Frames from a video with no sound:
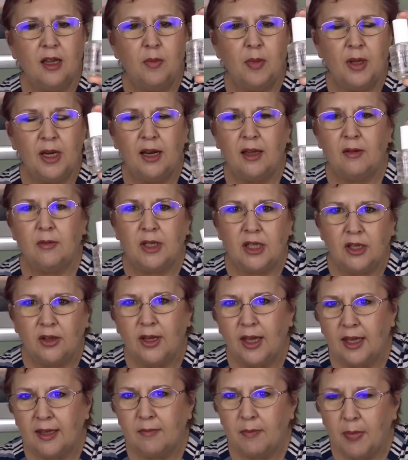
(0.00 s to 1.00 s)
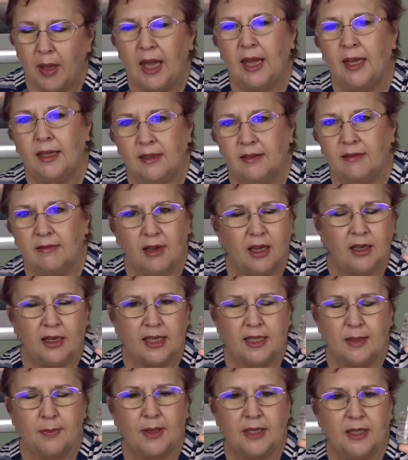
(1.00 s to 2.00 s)
a bit like when you get
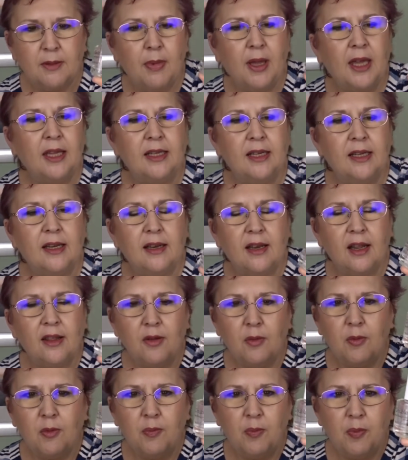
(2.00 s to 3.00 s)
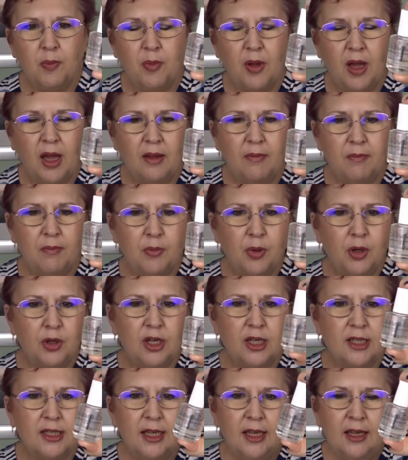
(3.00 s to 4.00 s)
unexpected pan in another
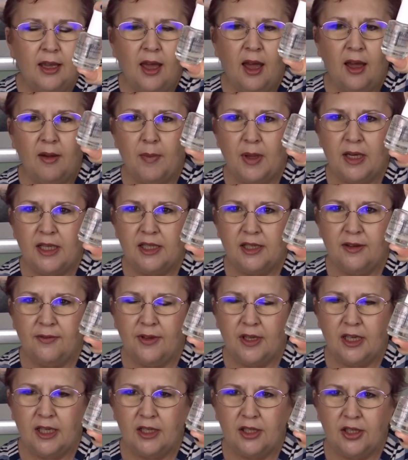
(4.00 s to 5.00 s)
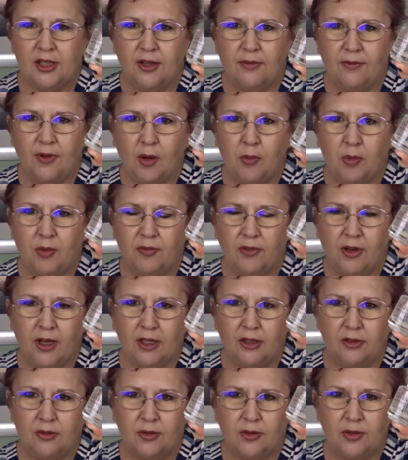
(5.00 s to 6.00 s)
product, I've managed to finish the Vibrant
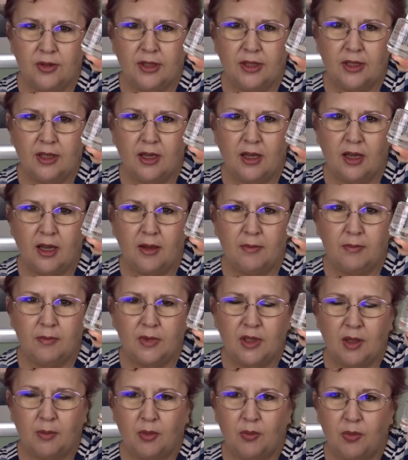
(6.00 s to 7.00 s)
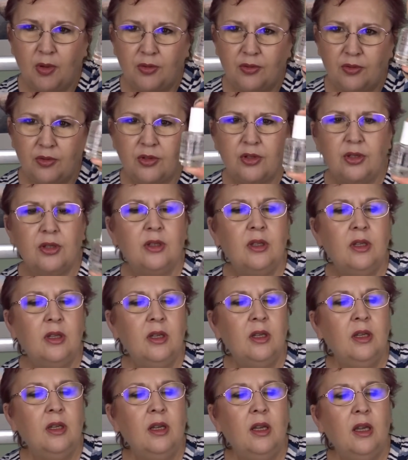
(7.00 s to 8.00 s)
Vinyls Double Bond,
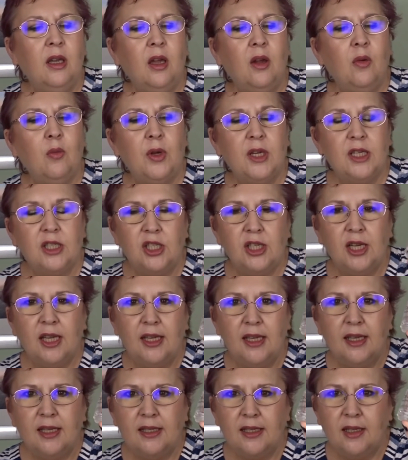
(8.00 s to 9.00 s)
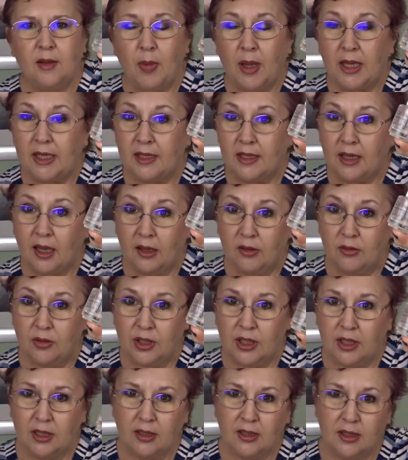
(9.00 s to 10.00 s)
which is the base
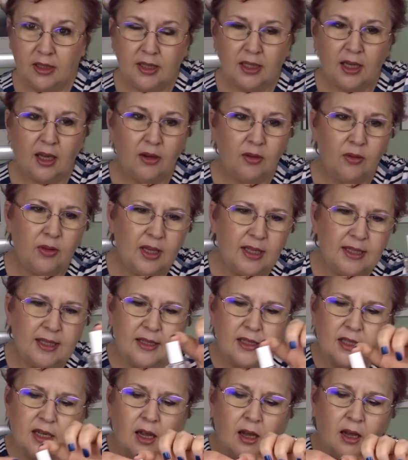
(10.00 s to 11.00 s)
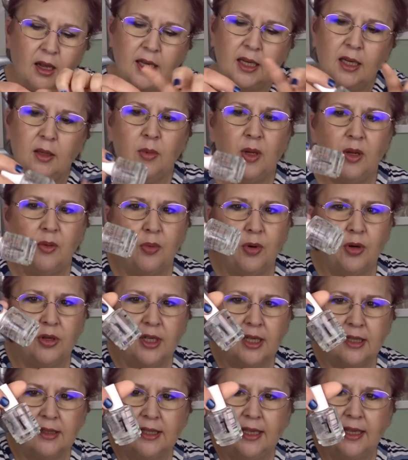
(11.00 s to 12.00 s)
coat. So there's a tiny bit of
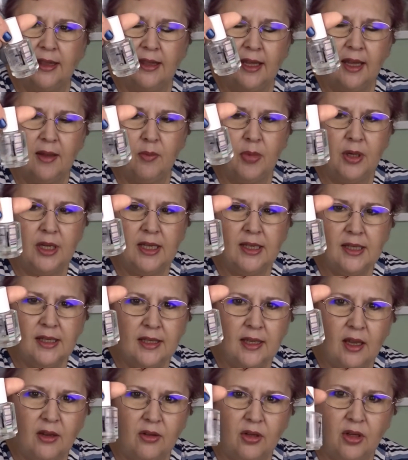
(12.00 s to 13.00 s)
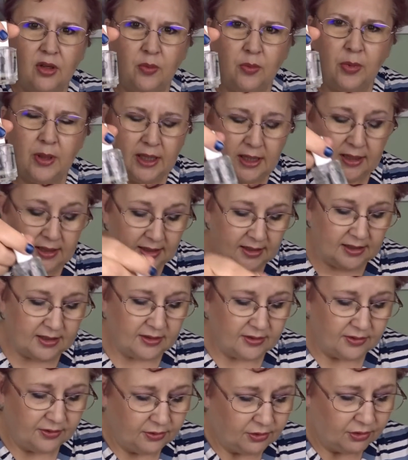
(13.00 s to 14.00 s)
product in there, but it's so goopy and it
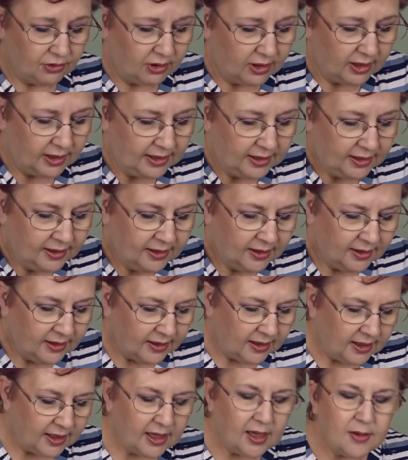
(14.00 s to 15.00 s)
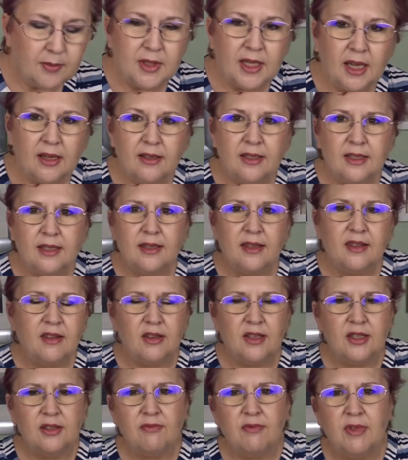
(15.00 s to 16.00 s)
doesn't dry, and it comes out as
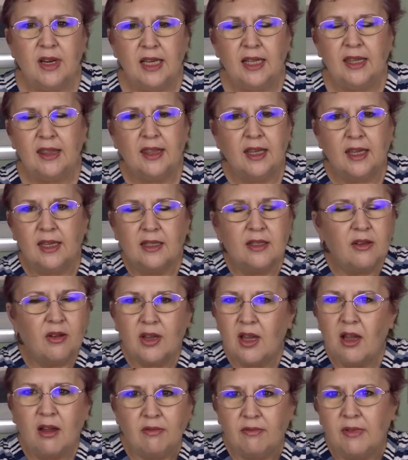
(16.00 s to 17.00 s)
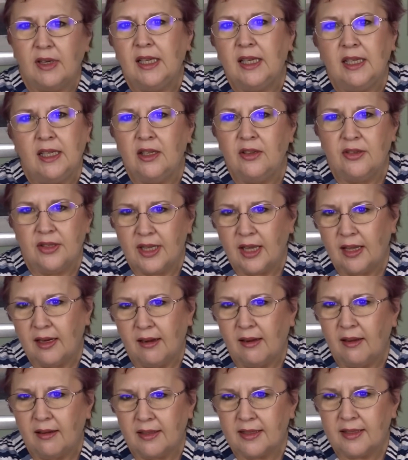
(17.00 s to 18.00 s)
really thick, so I can't really use that
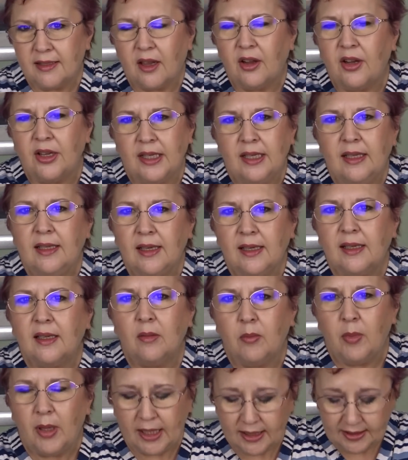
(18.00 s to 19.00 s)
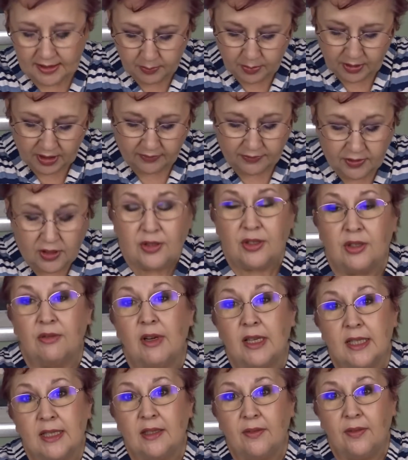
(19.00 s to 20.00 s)
last tiny little bit, but I've used the
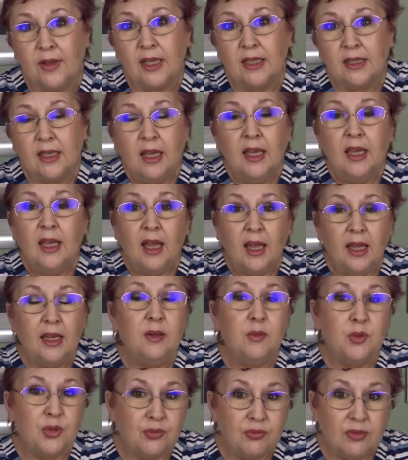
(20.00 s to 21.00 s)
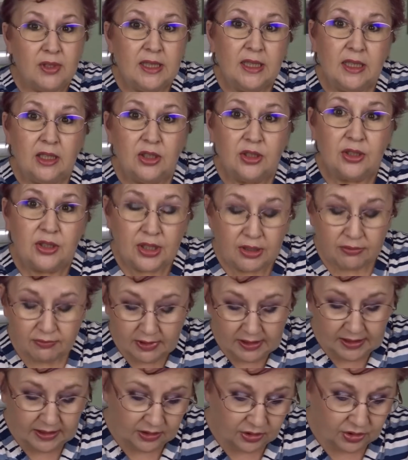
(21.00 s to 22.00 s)
rest of it and it was really good.
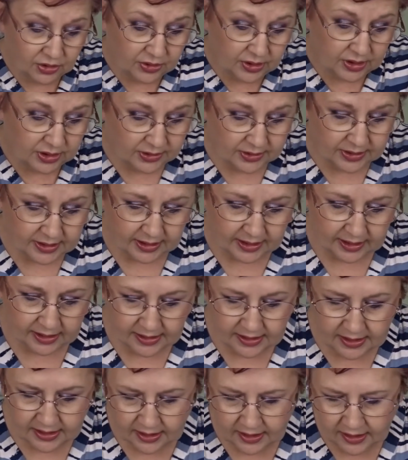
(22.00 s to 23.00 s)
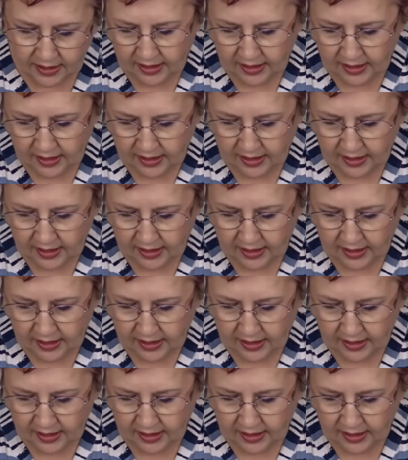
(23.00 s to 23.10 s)
Really enjoyed using it.